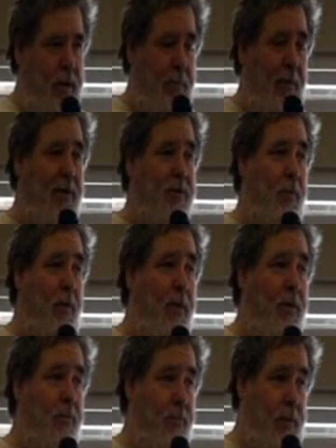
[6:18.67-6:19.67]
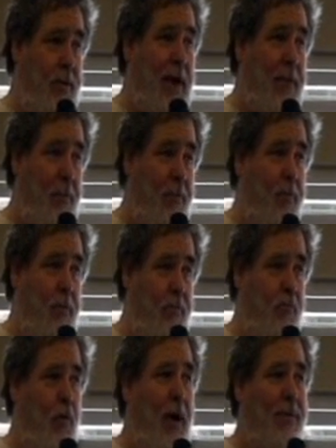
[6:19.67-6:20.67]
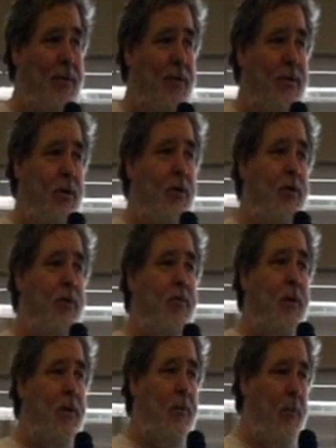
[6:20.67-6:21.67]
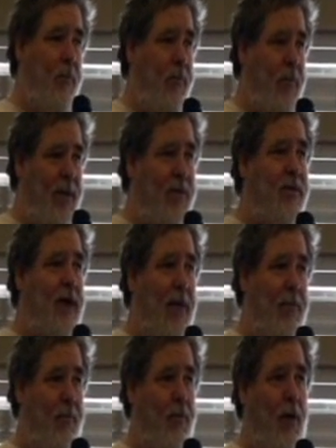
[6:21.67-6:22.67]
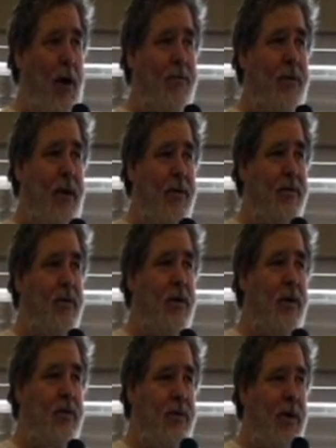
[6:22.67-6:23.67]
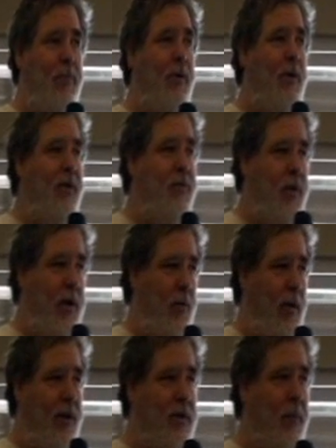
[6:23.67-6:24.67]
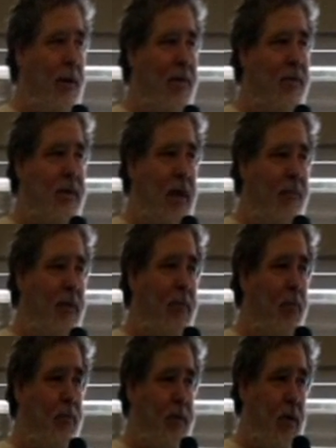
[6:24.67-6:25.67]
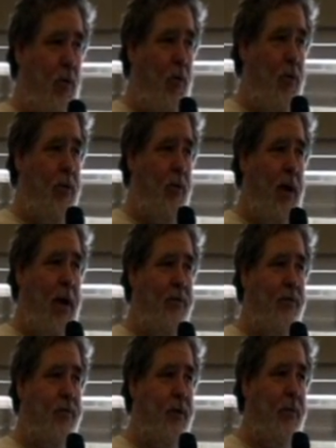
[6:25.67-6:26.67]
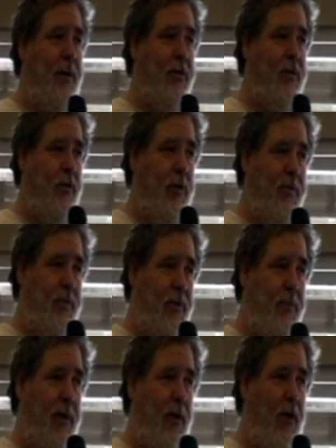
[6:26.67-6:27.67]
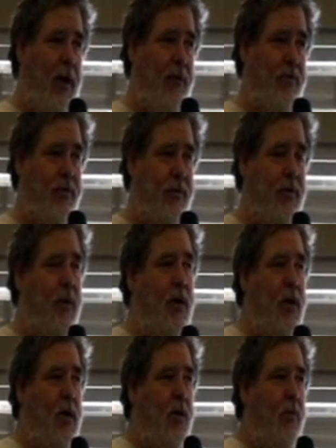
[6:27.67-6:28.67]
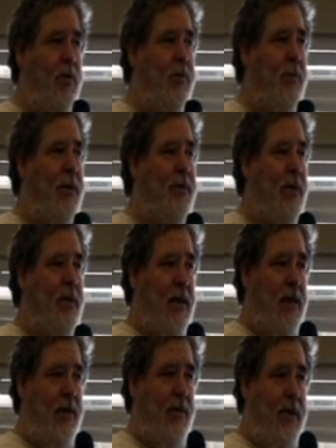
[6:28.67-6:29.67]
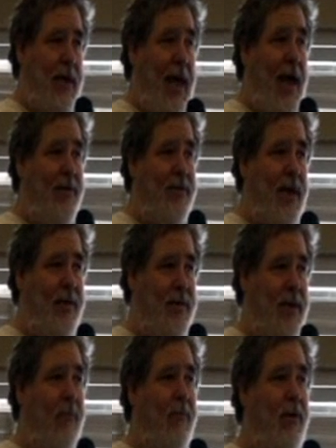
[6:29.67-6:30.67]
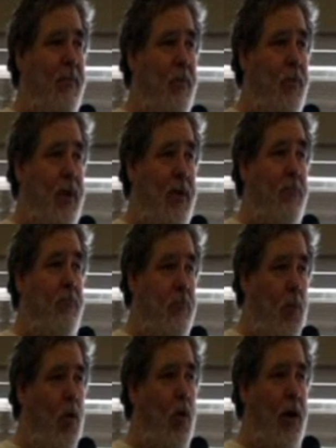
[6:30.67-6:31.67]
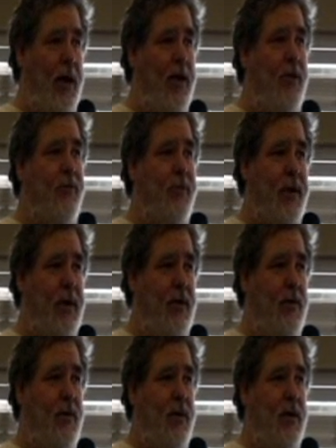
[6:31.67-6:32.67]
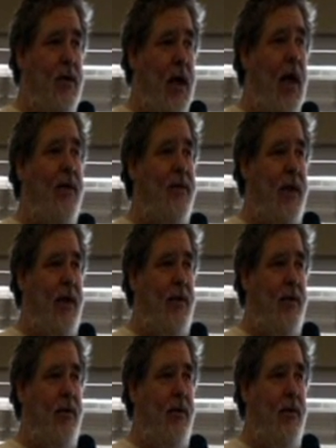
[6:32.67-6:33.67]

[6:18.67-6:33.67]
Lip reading: Depends upon the type of process used, but this type of process typically generates about 70% orthohydrogen, about 30% parahydrogen, which means that the gas has 70% more energy content